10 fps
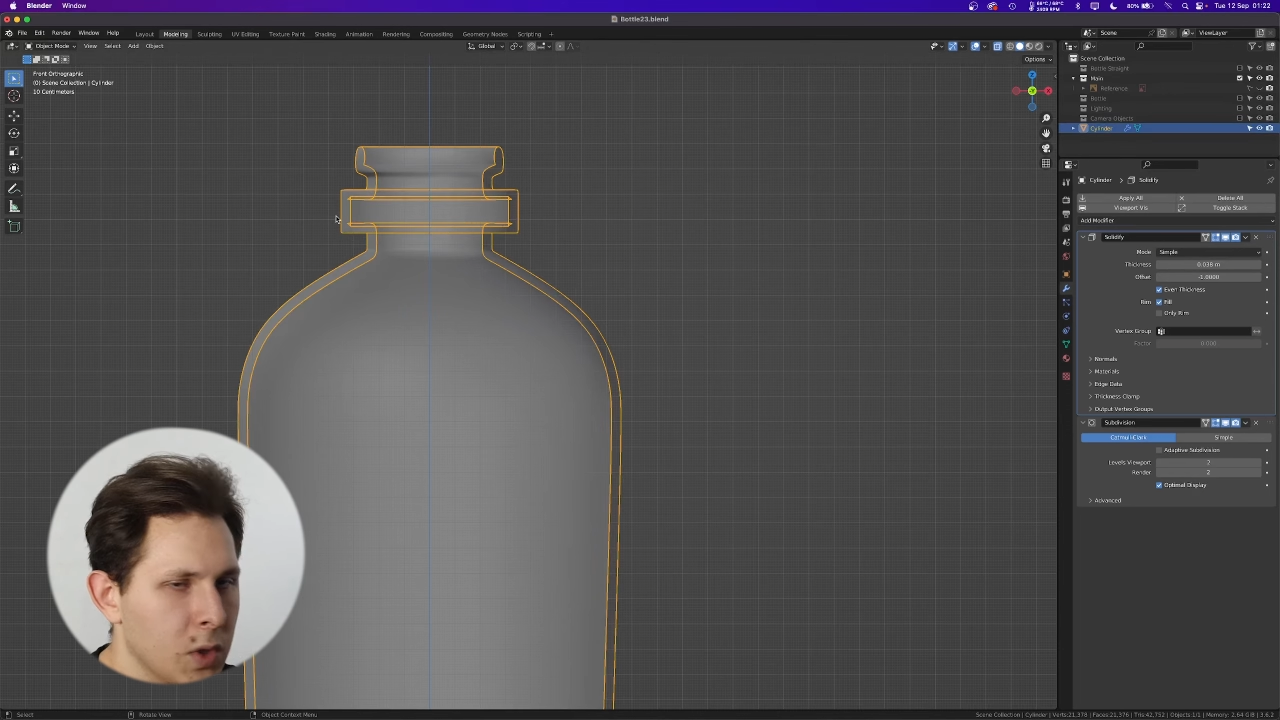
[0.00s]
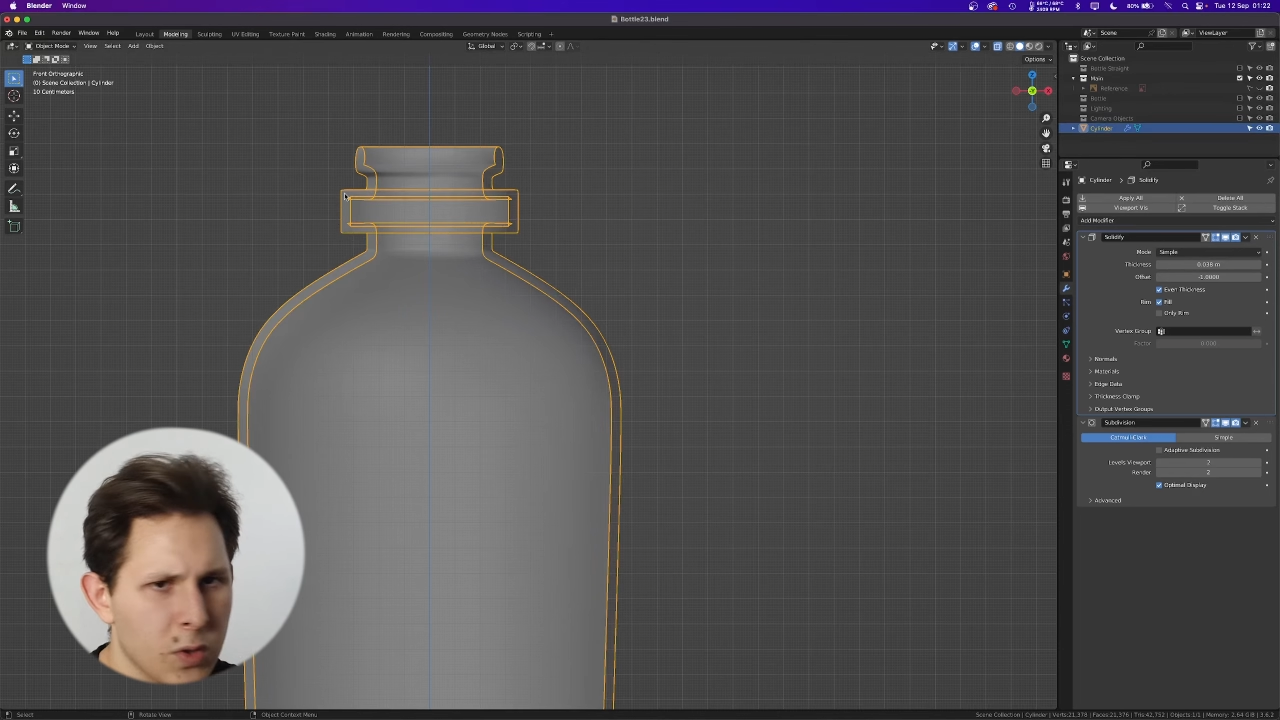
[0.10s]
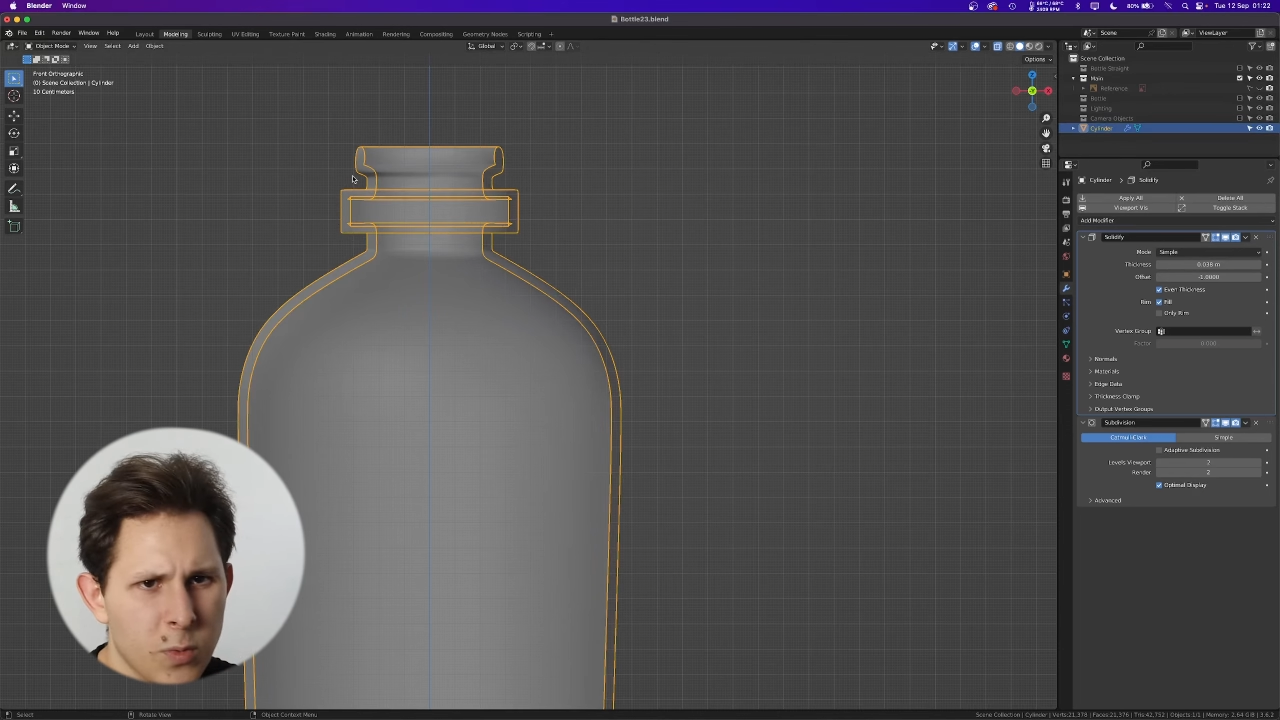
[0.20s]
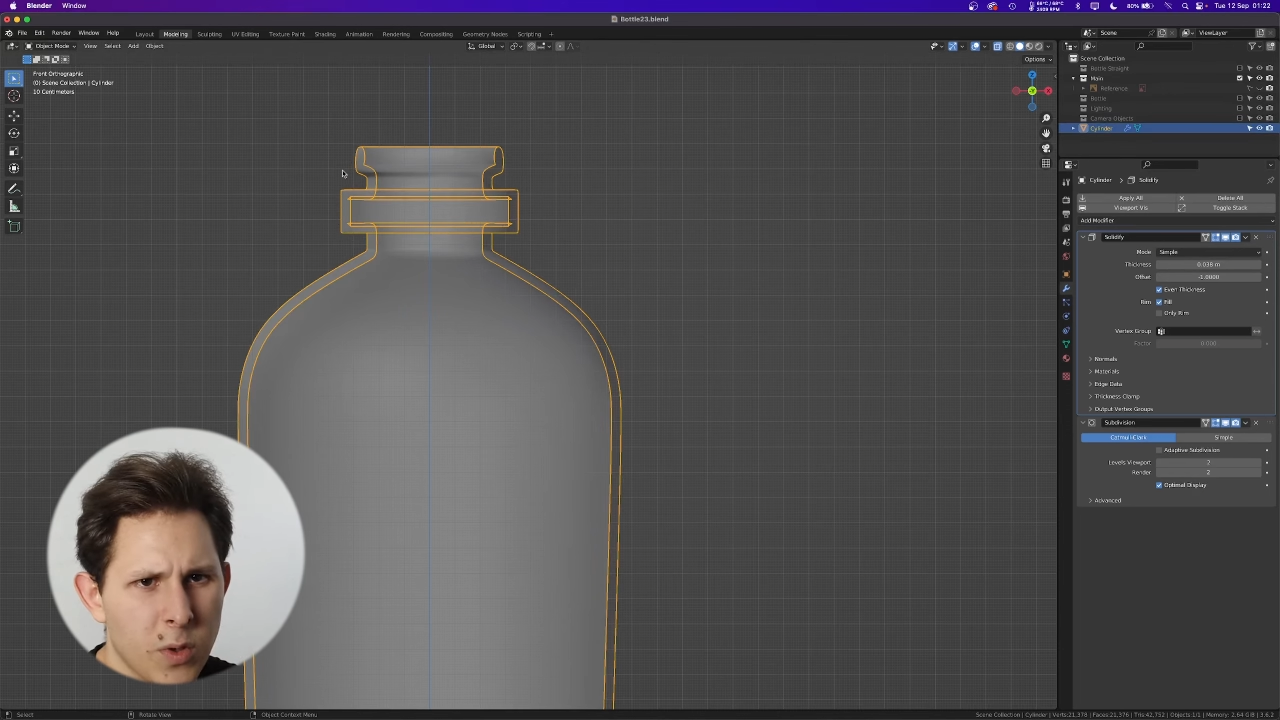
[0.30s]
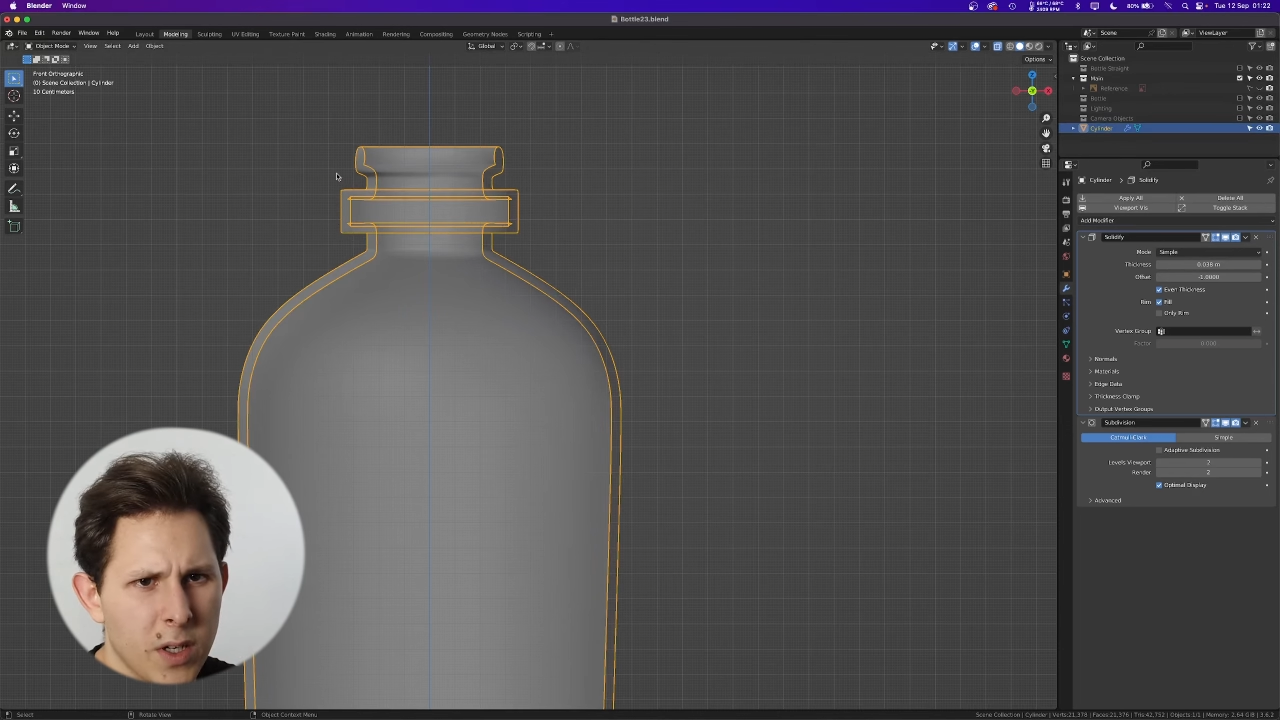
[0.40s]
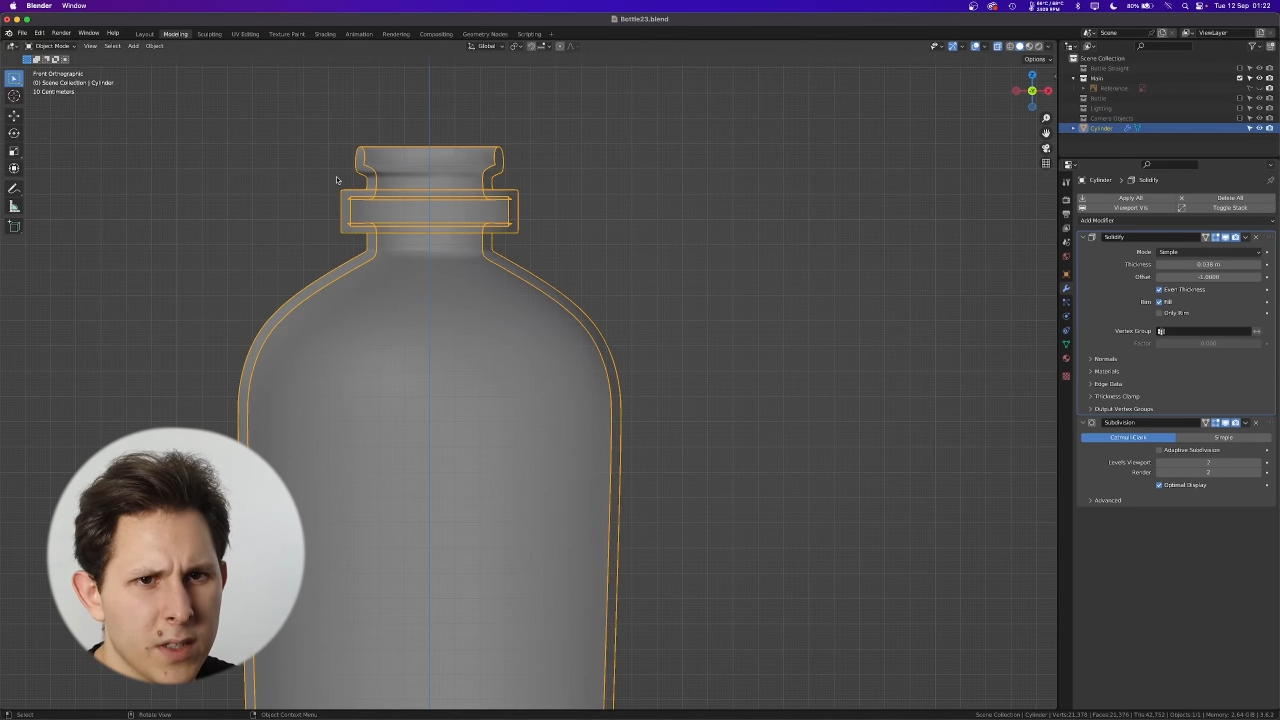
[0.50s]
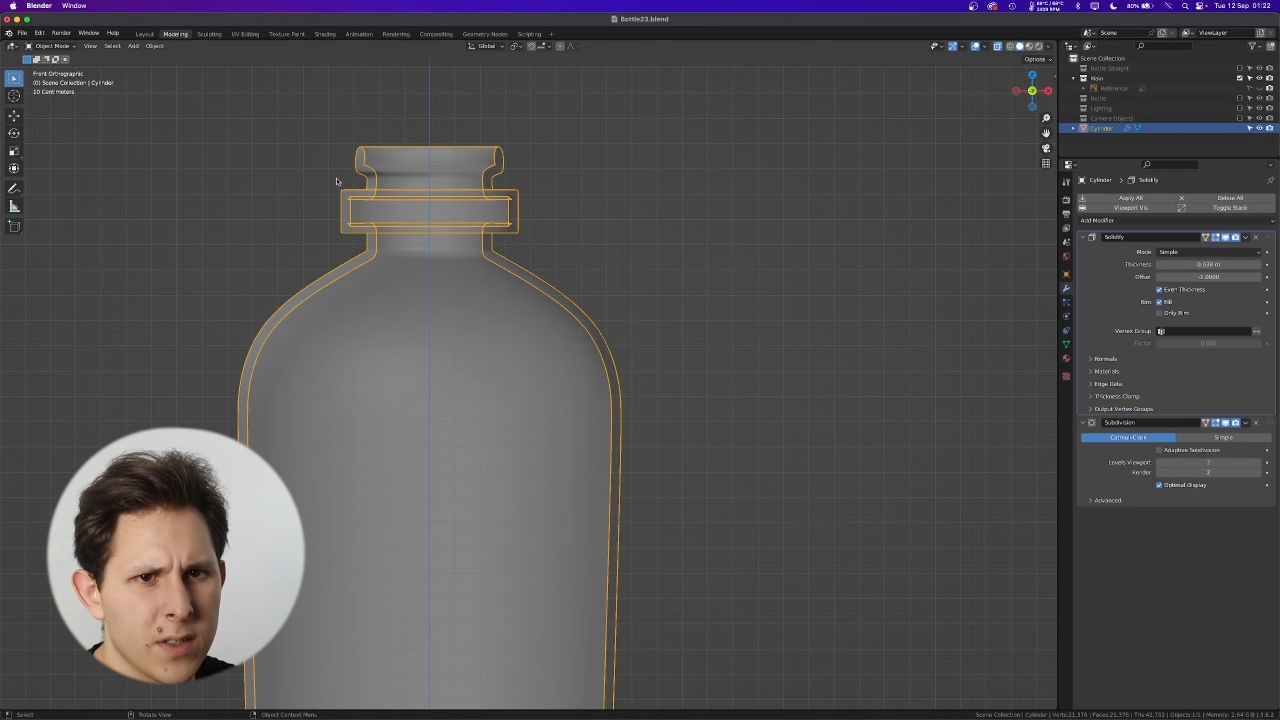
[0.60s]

don't worry, at